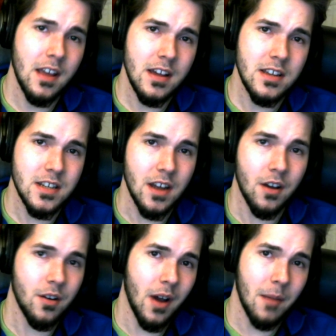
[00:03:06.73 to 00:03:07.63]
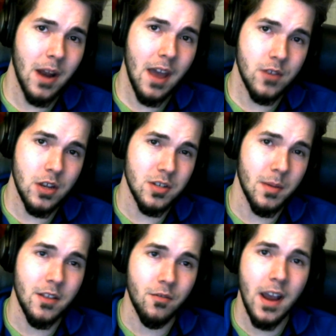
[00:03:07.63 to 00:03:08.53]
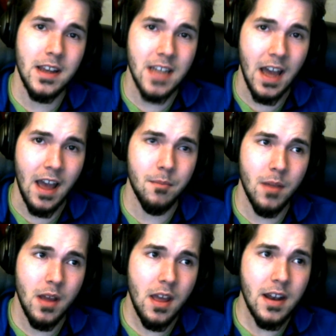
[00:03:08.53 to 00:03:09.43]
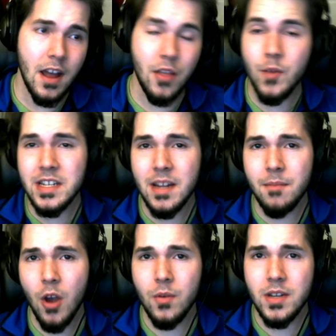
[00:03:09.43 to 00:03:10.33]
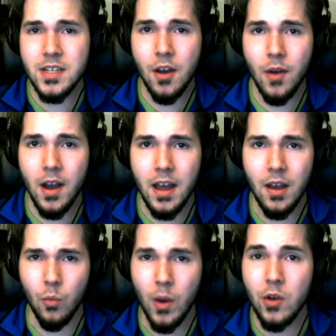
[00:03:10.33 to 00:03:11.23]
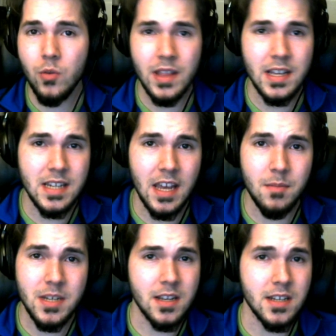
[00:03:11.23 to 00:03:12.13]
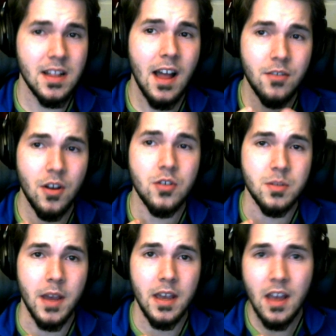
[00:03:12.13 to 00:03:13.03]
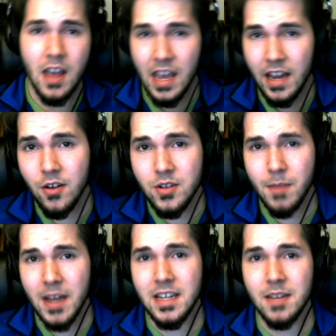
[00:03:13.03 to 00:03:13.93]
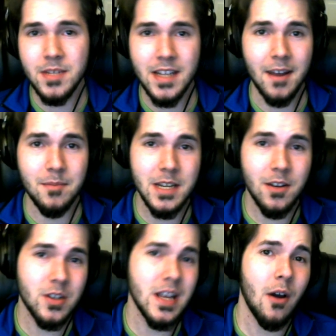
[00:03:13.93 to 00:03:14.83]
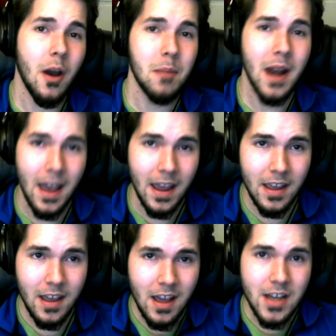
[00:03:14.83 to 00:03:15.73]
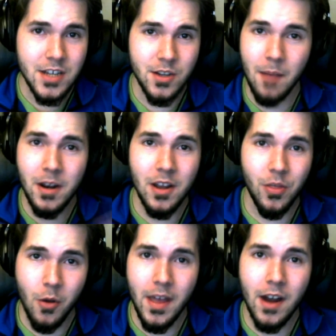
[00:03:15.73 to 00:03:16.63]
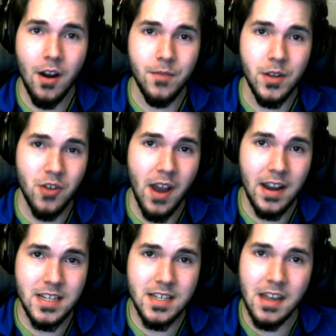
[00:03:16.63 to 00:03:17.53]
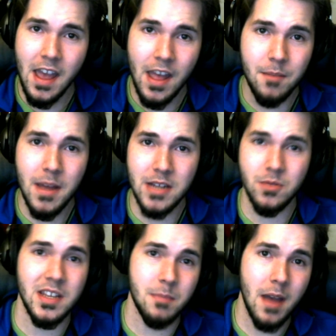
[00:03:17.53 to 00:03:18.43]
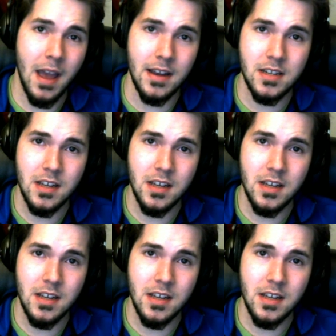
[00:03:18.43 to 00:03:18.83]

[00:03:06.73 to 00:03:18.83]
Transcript: So I'm going to have to use him at the right time. Now, the reason I'm going so weird with this team is because Cloud knows me. He knows my team setups, he knows how I play. So I'm going to throw that off the tracks and mess with his mind.